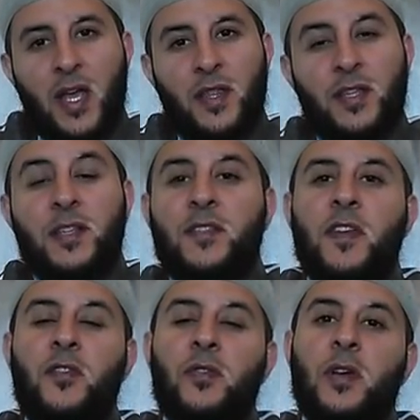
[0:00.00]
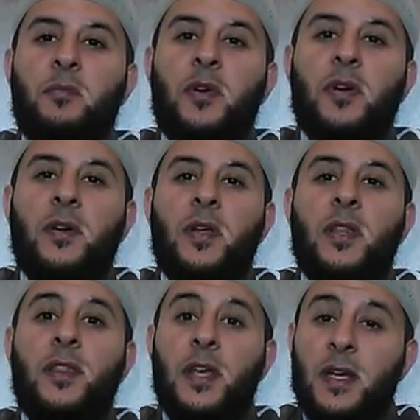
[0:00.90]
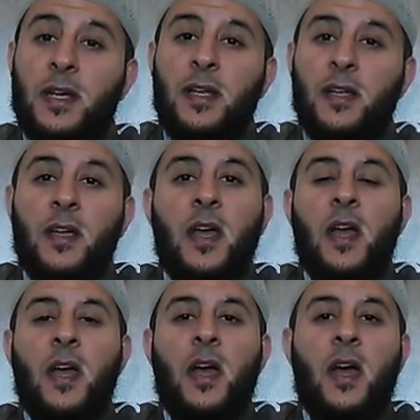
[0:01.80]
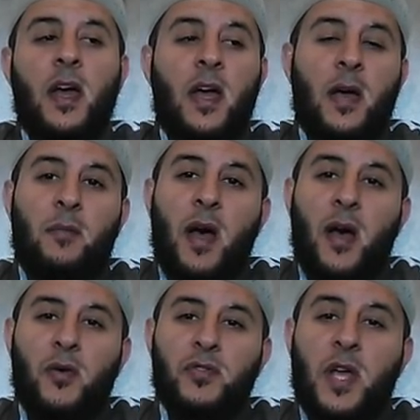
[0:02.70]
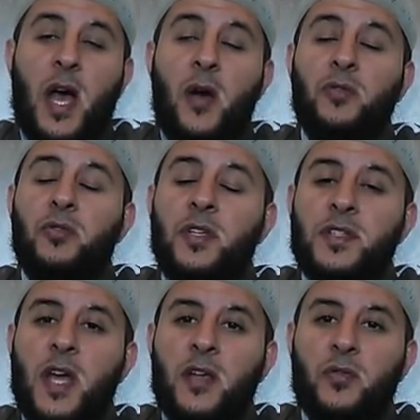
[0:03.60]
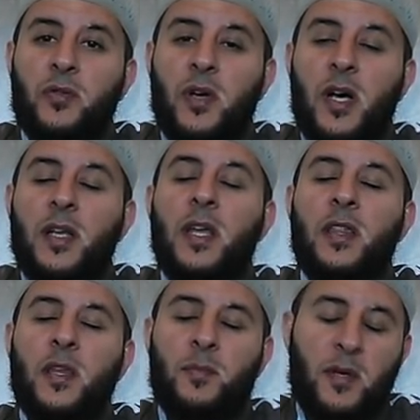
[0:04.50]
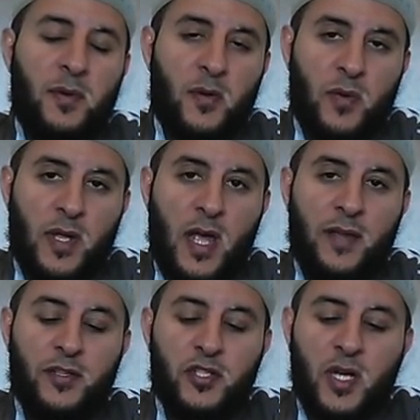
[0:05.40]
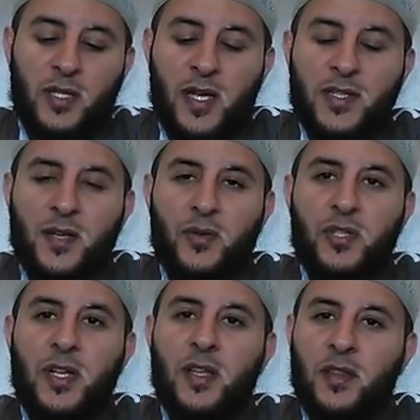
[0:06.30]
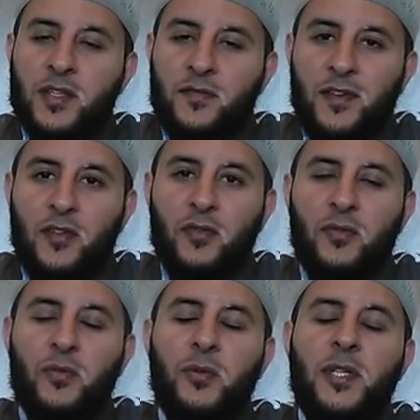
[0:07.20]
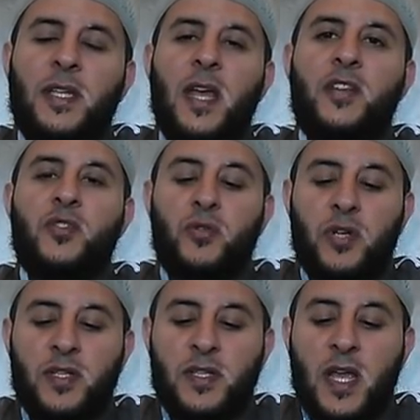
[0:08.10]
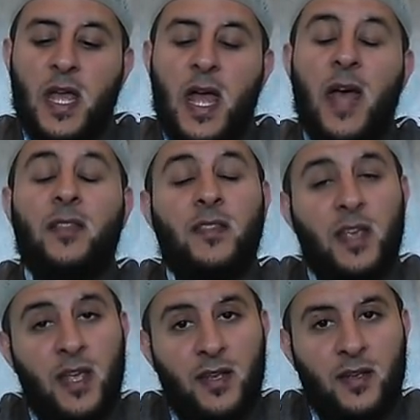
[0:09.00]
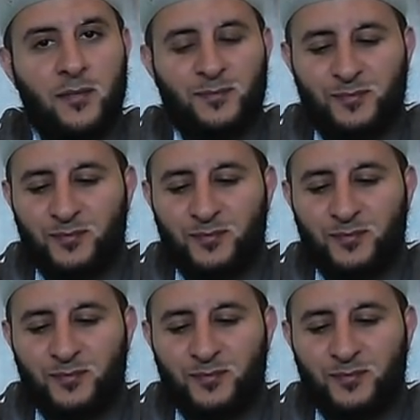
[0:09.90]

This is video number thirty uh, about how to recite Quran in the proper way. And inshallah azza wa jal, in this video, we will take Surat At-Tin.